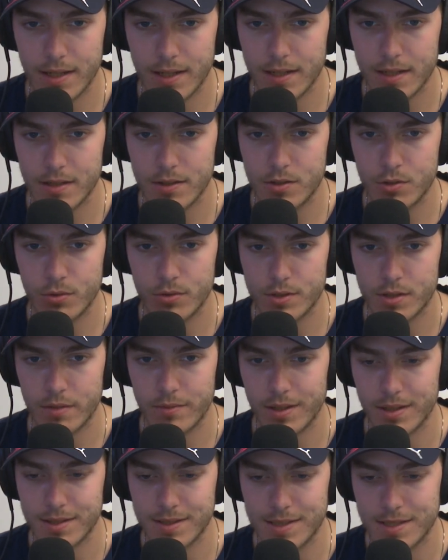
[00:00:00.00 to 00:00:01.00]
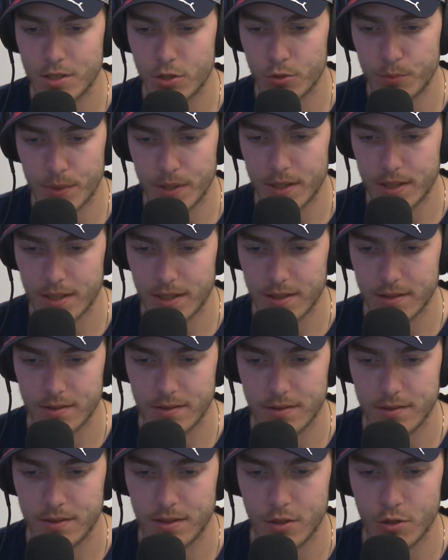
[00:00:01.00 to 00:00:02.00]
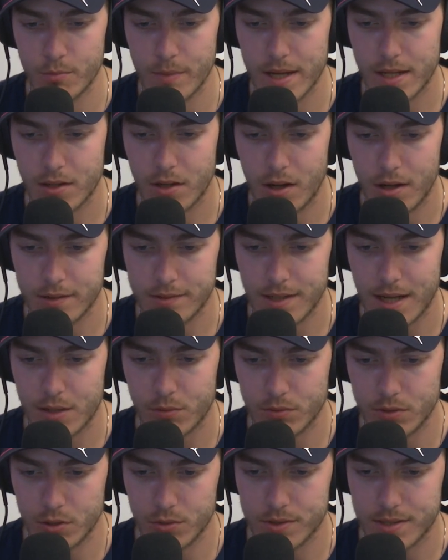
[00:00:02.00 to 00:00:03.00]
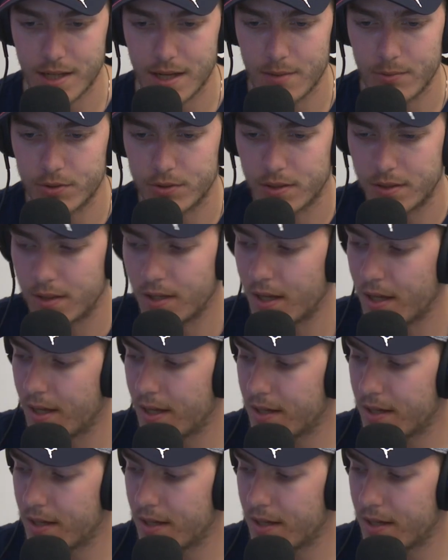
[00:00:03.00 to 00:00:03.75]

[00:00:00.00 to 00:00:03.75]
He didn't do something stupid and, make contact with Lewis Hamilton.